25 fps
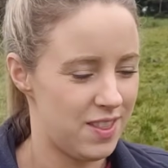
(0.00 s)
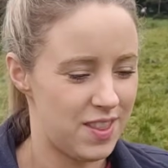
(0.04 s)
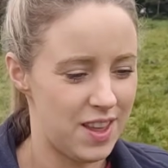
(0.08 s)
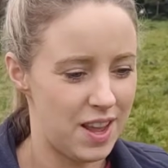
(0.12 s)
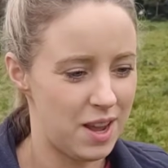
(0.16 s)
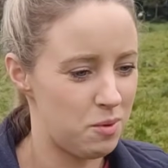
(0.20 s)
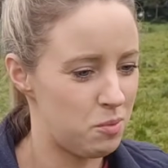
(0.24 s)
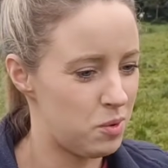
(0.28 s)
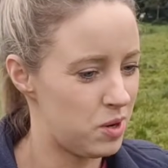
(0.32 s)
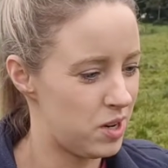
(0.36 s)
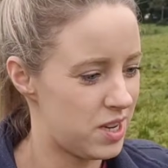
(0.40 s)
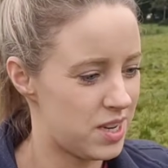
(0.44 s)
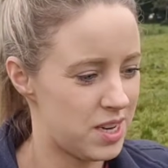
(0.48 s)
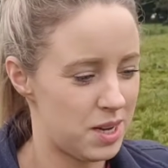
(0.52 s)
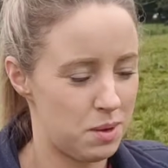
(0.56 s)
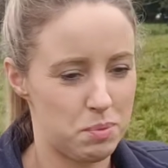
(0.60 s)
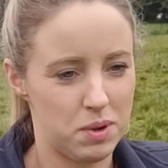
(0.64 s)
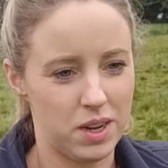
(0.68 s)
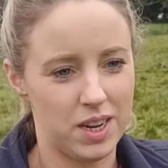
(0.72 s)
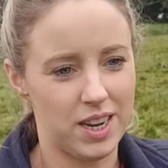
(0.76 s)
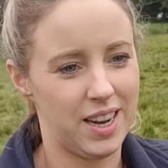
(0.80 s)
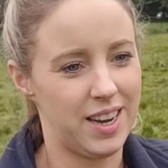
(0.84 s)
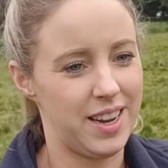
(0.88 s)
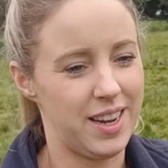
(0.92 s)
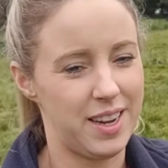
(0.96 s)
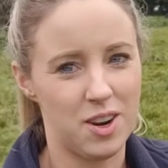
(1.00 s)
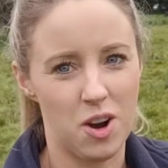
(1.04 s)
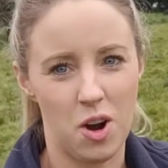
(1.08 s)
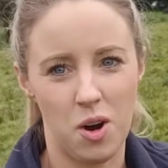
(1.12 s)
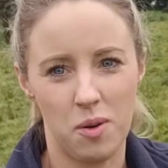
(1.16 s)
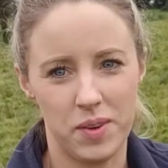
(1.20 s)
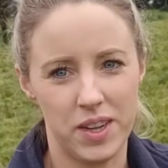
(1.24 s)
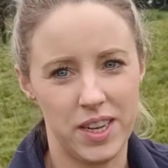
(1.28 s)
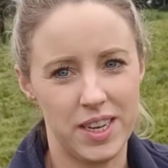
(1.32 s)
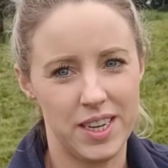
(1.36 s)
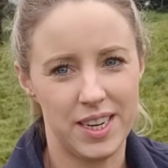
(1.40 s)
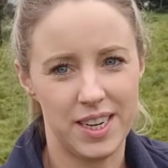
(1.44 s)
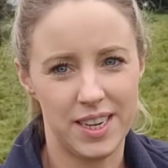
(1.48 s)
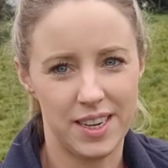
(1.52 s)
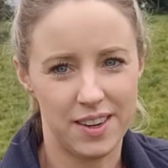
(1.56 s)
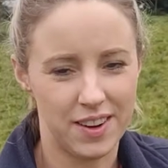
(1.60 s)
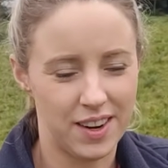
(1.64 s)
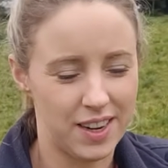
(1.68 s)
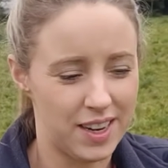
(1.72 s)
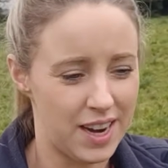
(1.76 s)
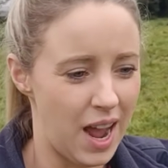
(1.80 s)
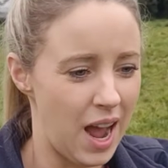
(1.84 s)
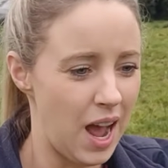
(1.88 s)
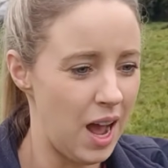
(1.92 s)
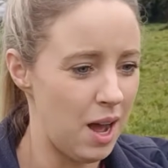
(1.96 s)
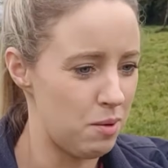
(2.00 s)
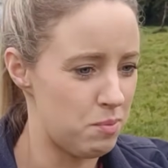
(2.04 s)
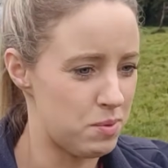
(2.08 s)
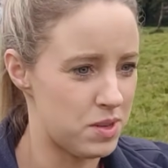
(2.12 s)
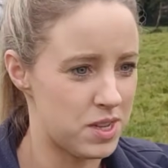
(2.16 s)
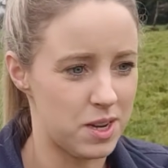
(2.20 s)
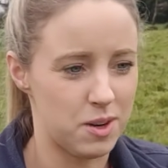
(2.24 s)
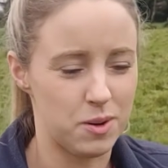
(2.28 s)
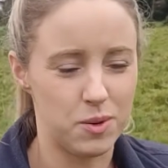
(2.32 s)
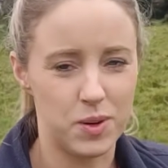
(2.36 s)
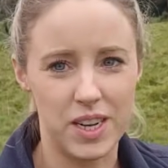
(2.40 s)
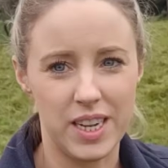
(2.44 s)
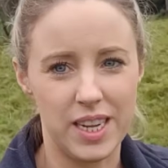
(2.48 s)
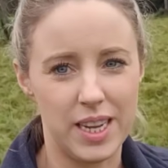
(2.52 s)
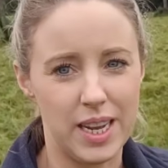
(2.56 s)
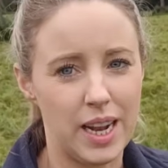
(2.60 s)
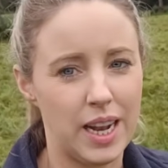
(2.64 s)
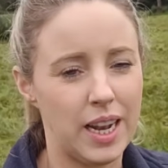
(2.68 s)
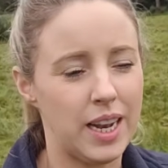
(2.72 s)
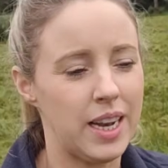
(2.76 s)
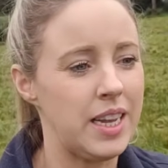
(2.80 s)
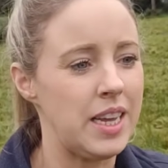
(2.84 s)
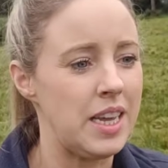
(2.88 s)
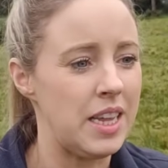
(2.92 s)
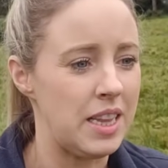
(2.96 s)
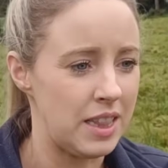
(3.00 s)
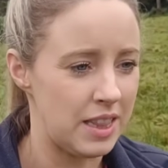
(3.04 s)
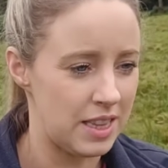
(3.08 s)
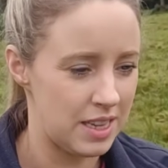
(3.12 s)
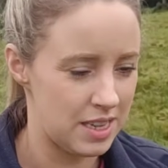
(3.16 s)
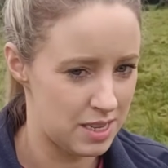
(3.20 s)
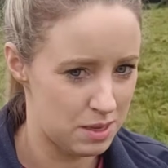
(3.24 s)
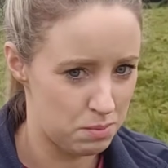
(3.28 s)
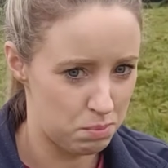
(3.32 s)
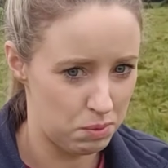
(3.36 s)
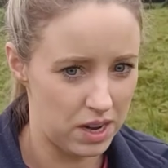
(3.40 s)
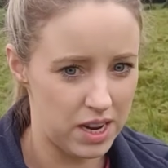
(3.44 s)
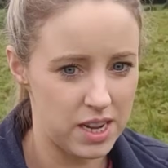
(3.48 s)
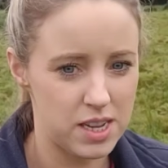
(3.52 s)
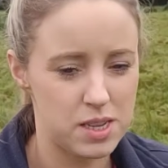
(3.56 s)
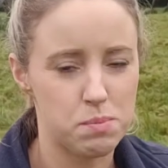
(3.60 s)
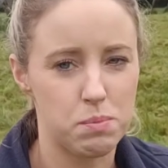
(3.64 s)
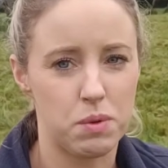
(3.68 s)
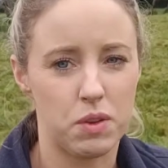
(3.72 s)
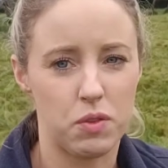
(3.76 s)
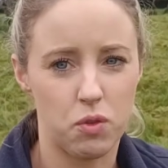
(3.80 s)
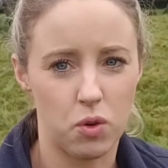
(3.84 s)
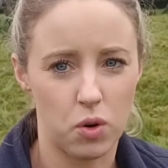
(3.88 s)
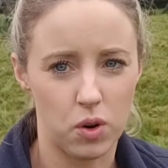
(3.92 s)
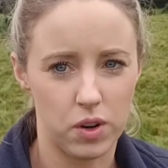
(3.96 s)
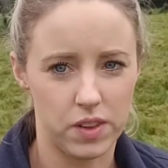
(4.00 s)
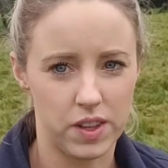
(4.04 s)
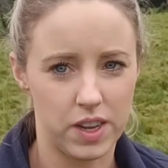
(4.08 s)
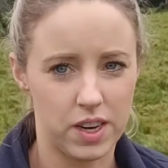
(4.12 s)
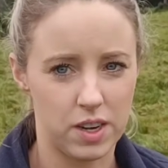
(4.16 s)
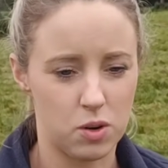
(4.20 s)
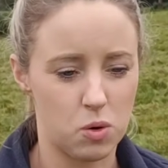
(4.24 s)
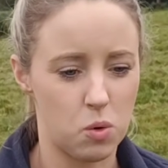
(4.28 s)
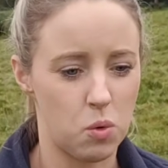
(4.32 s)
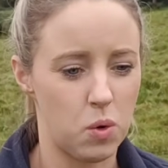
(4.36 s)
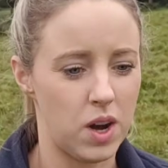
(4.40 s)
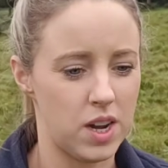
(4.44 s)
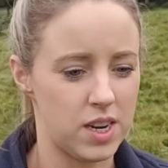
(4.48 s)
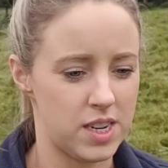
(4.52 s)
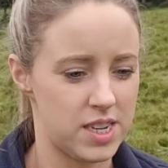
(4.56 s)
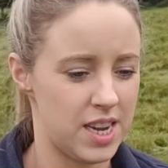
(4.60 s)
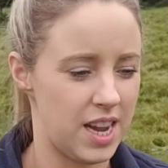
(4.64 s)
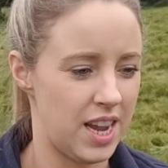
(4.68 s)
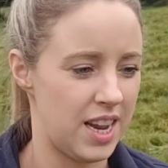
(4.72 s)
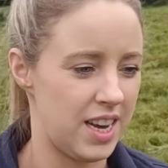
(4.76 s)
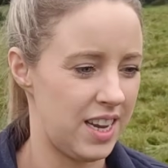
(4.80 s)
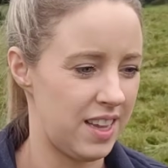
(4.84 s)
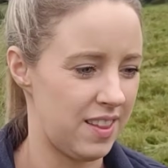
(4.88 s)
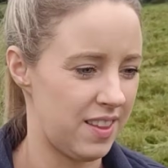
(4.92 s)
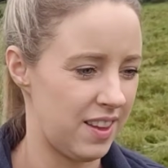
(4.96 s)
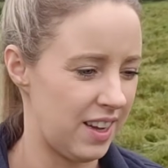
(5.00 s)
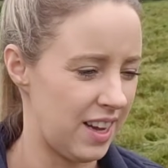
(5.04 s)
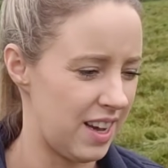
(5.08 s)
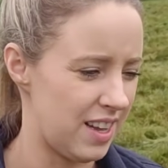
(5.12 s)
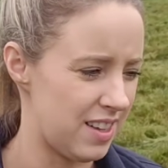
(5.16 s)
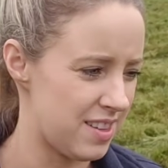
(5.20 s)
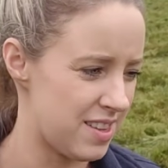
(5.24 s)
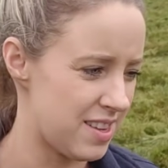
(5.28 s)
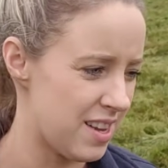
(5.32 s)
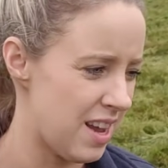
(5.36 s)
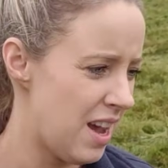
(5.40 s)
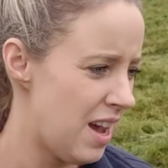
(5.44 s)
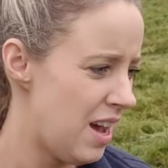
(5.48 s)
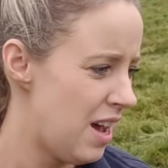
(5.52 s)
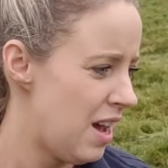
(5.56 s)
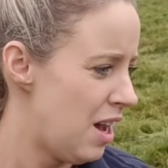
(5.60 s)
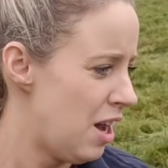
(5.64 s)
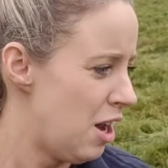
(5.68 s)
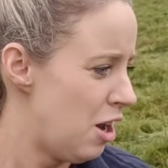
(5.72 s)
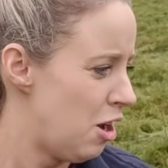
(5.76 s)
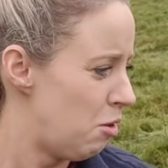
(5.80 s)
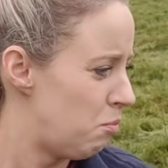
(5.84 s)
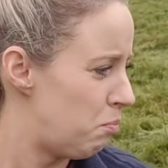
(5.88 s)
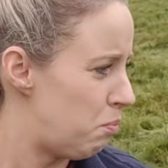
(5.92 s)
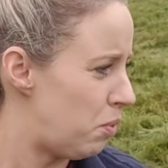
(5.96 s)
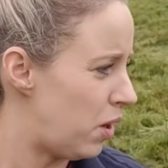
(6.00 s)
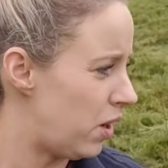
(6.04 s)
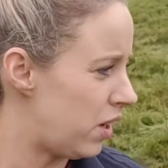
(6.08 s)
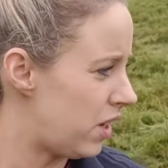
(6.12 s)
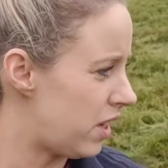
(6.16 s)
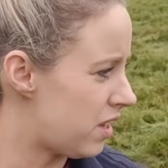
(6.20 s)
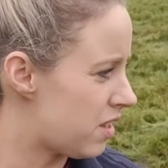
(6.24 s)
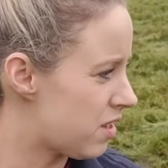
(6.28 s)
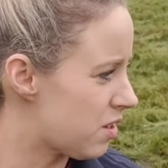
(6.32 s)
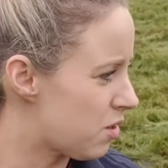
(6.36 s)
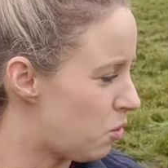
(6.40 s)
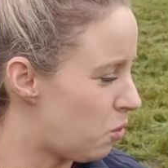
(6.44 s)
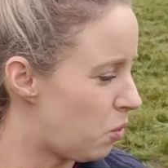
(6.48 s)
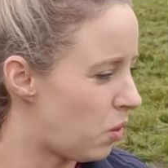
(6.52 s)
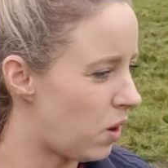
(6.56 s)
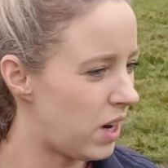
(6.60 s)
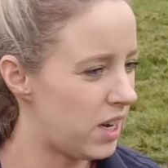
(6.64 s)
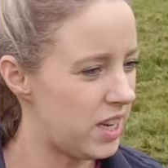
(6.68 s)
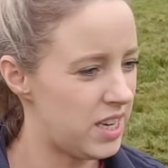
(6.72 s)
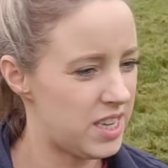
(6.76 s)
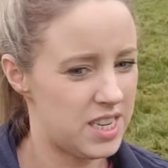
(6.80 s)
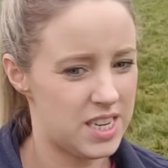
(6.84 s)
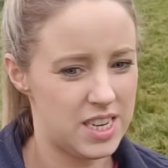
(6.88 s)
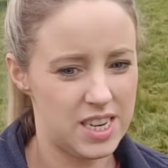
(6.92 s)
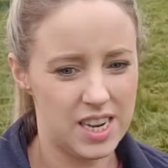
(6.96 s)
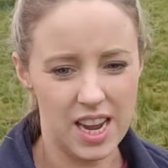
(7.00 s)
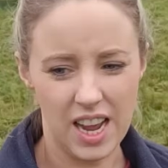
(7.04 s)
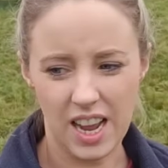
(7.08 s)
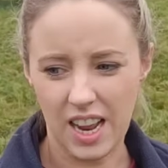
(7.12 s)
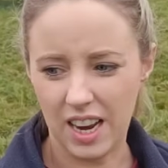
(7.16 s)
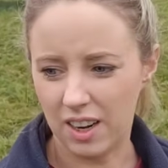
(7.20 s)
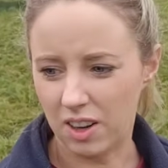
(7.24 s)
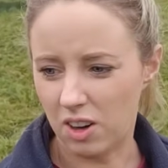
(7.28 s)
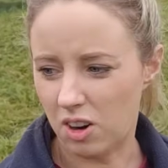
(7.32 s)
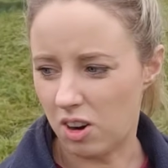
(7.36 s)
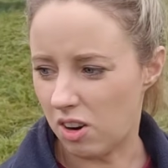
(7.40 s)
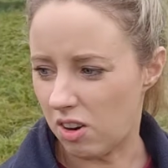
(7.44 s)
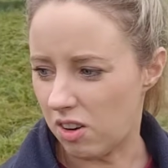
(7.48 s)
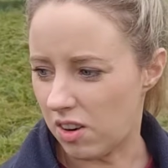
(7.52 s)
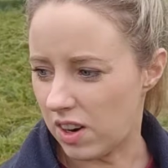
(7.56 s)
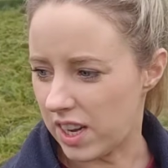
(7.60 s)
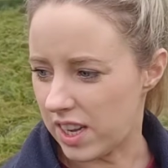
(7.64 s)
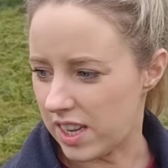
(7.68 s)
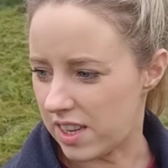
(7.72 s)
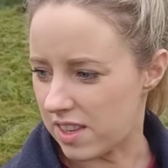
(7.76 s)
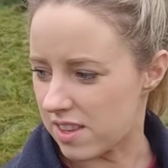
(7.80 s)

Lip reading: They would typically come in here and absolutely clean this place before they go on to anything else. But it's quite yellow.